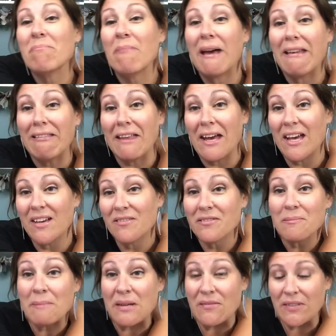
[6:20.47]
my live,
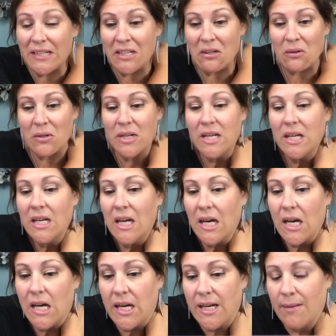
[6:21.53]
my video.
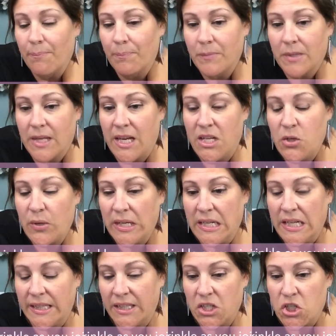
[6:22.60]
Um, and you can
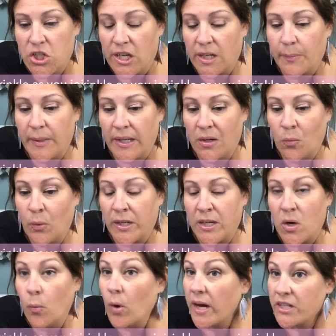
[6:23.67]
hit the share button while
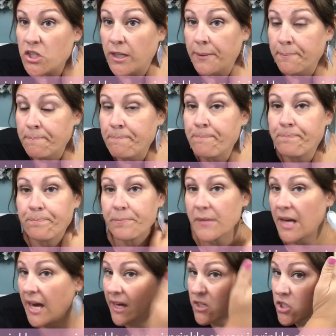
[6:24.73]
you're watching.
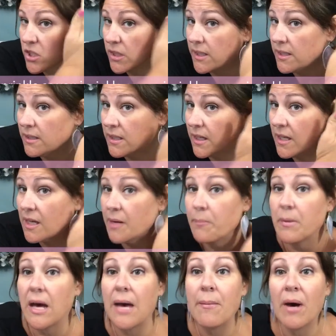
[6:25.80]
Actually,
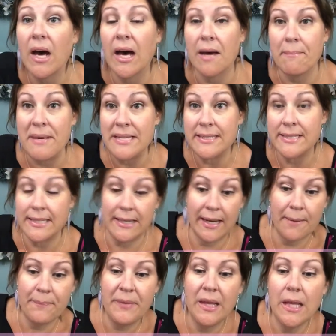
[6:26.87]
I'm, I'm a hot mess
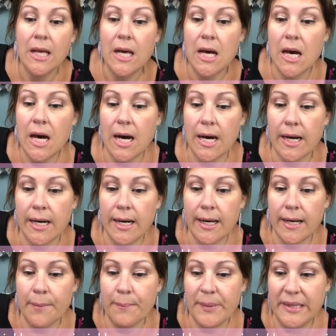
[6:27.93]
today.
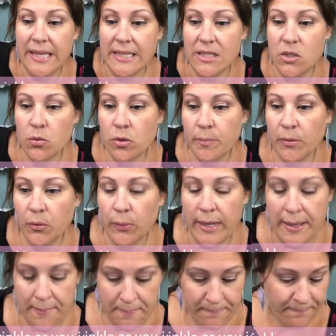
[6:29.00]
Um, but that's normal,
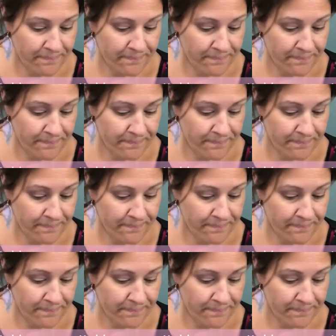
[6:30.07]
right?